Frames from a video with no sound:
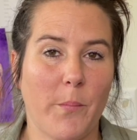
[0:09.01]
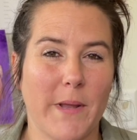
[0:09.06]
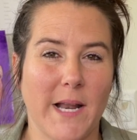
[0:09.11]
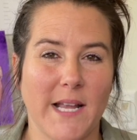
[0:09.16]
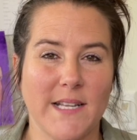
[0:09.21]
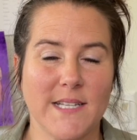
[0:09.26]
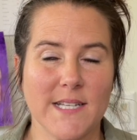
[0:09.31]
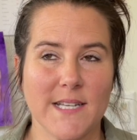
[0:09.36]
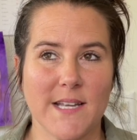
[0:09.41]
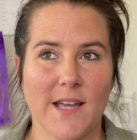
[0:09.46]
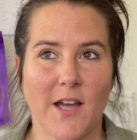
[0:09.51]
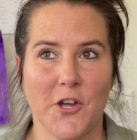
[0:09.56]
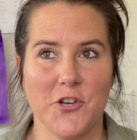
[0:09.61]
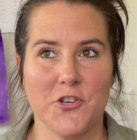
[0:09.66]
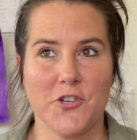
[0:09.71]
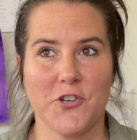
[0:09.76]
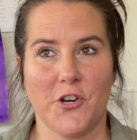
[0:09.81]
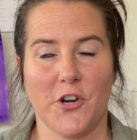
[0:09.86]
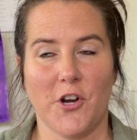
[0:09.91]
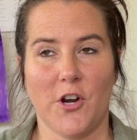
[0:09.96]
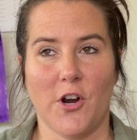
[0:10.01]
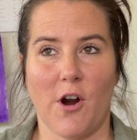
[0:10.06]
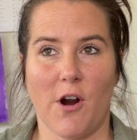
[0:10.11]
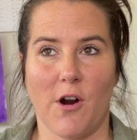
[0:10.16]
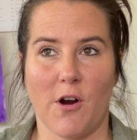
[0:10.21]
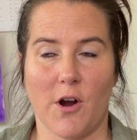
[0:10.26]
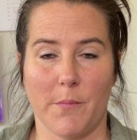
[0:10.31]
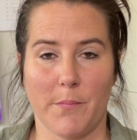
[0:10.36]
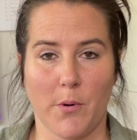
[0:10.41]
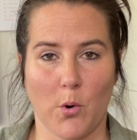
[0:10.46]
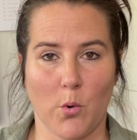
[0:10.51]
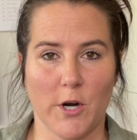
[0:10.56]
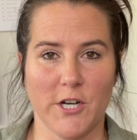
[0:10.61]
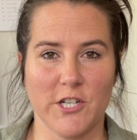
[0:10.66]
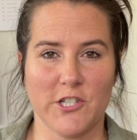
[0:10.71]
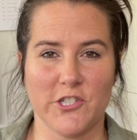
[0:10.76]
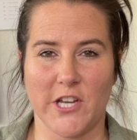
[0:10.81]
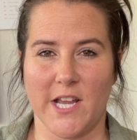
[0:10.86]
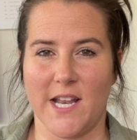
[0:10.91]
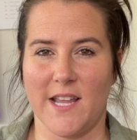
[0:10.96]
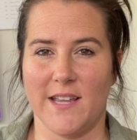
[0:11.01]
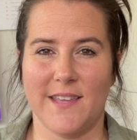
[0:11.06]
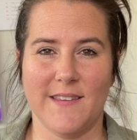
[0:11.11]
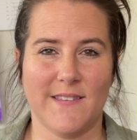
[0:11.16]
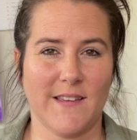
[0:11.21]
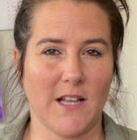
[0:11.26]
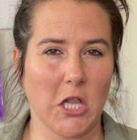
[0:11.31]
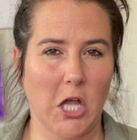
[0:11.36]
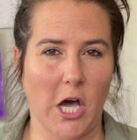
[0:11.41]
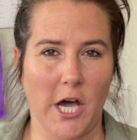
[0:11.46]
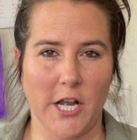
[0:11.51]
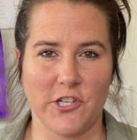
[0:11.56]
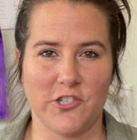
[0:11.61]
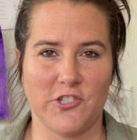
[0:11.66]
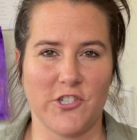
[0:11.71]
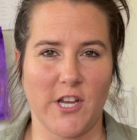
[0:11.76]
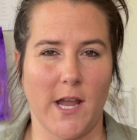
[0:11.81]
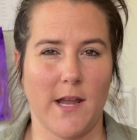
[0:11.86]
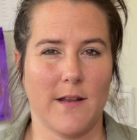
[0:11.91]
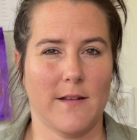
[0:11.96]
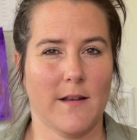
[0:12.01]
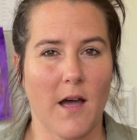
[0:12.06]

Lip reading: but I did it under our porch and it gets a lot of shade,